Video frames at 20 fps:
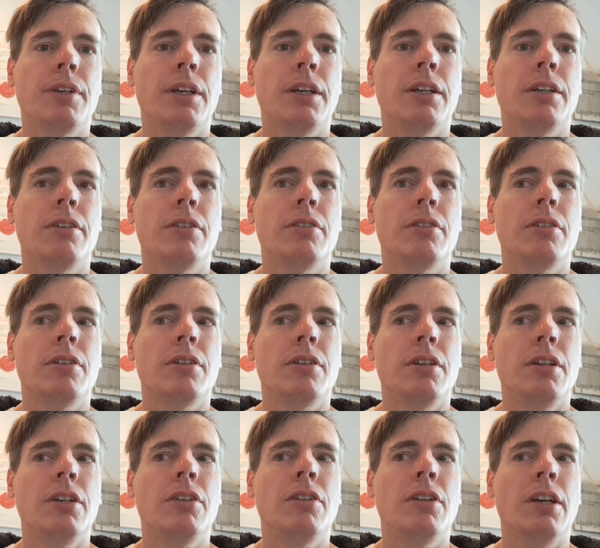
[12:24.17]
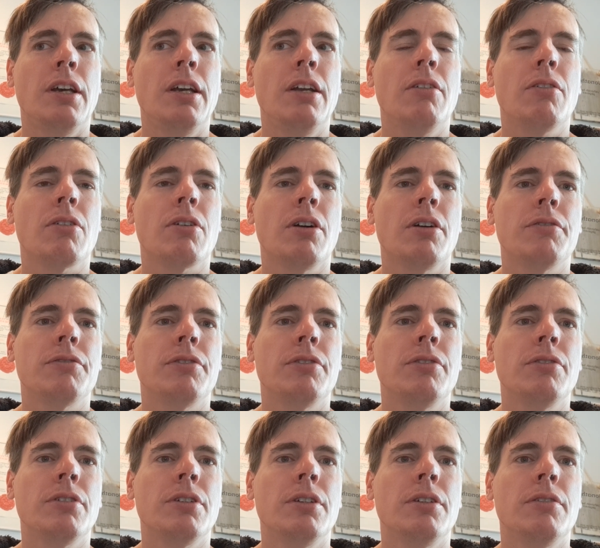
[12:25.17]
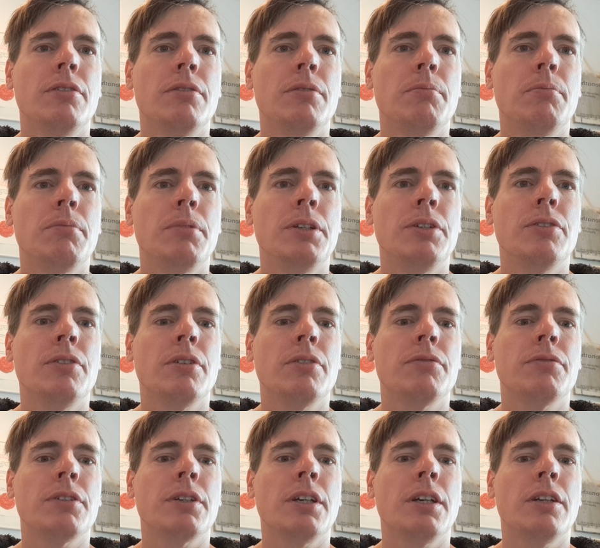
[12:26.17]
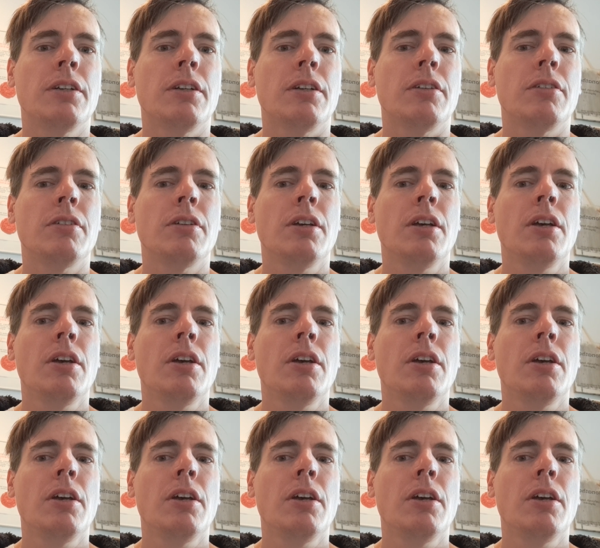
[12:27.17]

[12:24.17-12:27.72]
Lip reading: And it's the halo car of Suzuki. Please don't forget that.